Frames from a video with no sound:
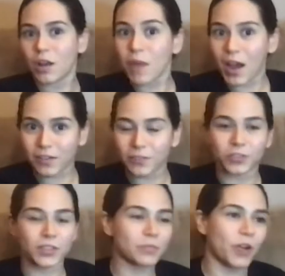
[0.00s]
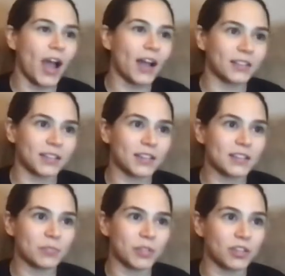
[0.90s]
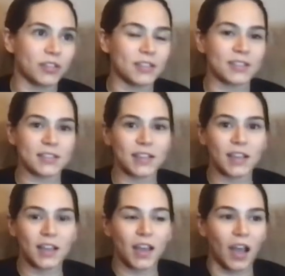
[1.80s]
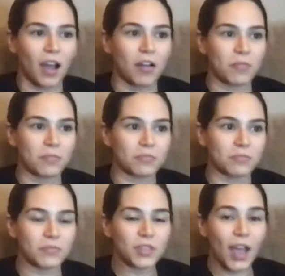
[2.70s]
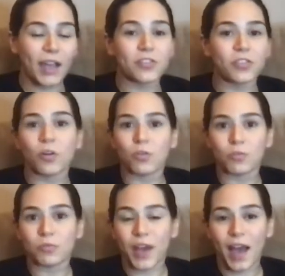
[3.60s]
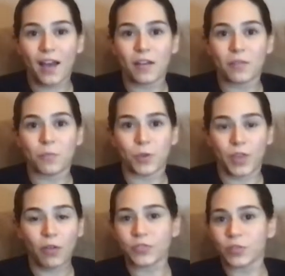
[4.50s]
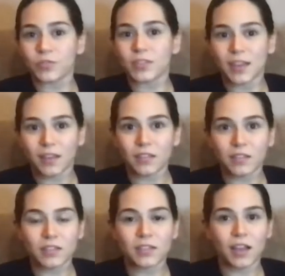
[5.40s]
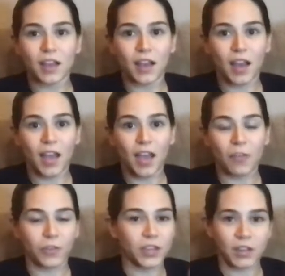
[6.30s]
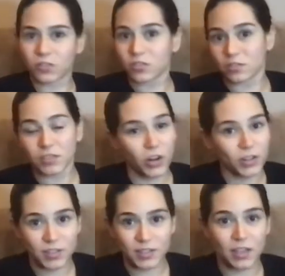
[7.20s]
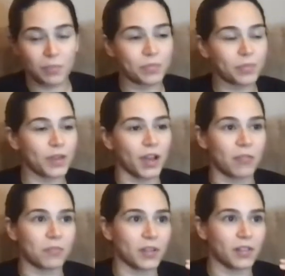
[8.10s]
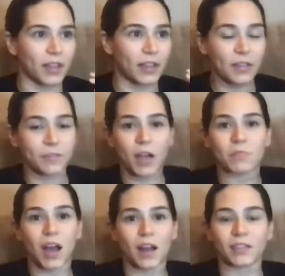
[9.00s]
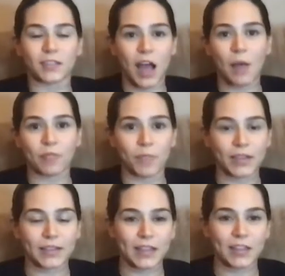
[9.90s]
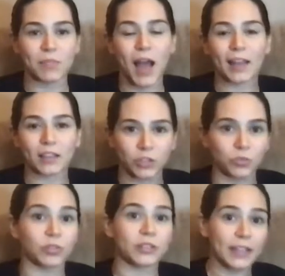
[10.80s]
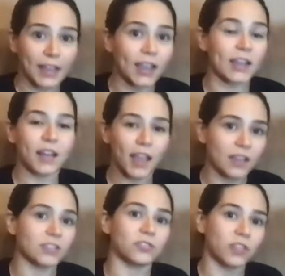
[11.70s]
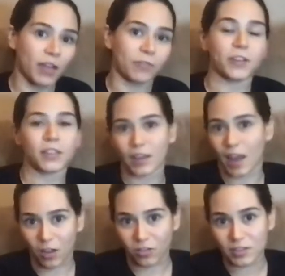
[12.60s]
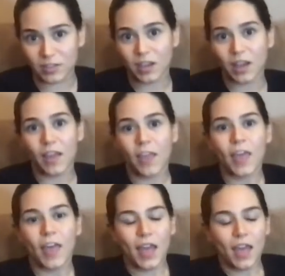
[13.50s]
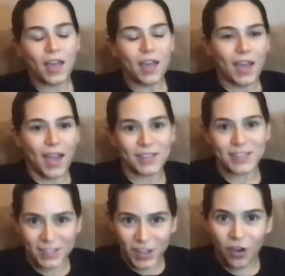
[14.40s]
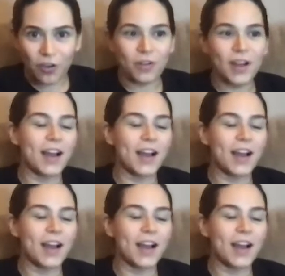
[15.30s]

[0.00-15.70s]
and mindfulness practice because um, I know that without those things, everything else will start to slip. Um, like if I'm not at the top of my game, I literally can't handle everything else. And so,